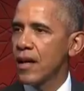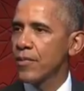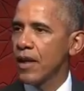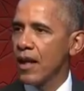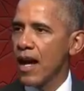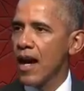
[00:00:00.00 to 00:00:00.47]
up
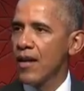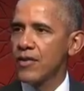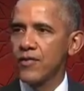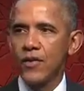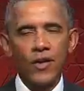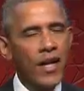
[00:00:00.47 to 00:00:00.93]
the
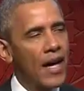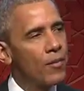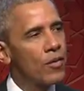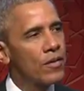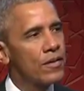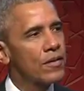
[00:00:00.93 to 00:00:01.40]
lives of your
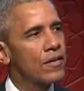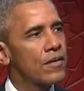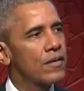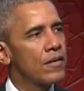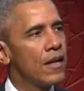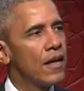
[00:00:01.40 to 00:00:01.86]
neighbors
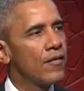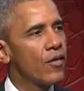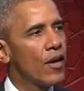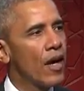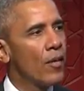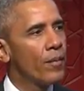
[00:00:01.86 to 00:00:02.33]
and
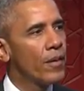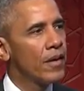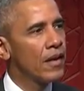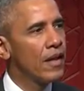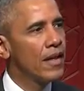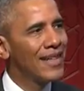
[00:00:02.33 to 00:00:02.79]
for
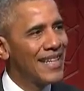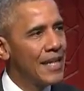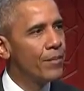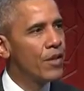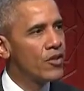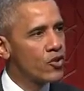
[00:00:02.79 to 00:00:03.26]
helping
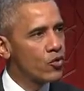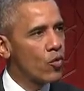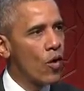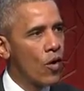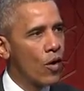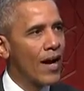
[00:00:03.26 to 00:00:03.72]
keep us
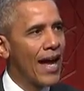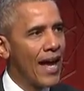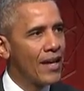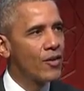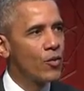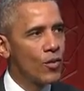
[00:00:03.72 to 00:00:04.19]
strong
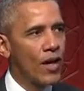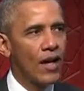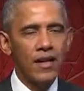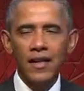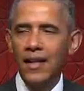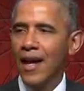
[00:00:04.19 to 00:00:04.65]
and
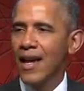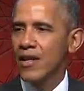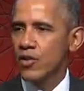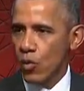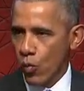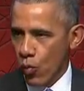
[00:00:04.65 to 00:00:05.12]
united
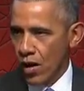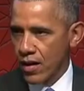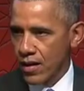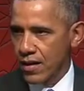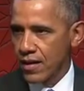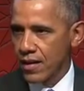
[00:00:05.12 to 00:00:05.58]
as
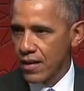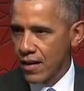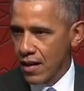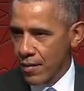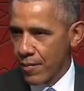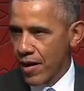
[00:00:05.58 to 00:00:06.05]
one
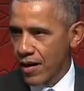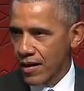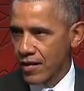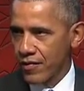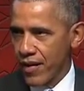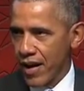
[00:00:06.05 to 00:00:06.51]

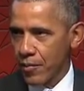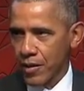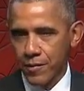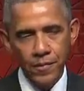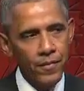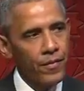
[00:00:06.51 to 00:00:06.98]
American family.
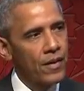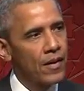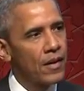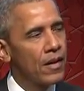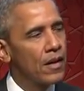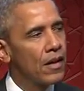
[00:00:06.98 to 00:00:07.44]

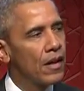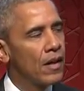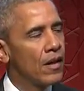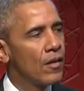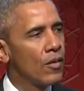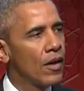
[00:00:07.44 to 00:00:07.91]

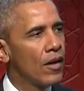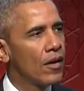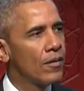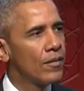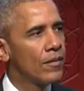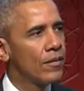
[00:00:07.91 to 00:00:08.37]

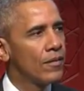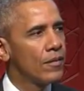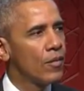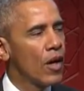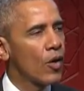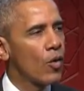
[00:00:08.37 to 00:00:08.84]

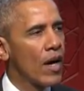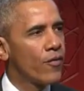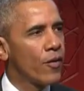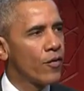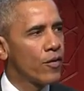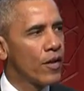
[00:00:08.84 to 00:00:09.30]
We are
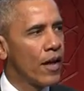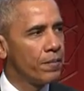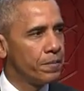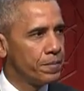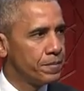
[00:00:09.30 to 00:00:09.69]
grateful for that.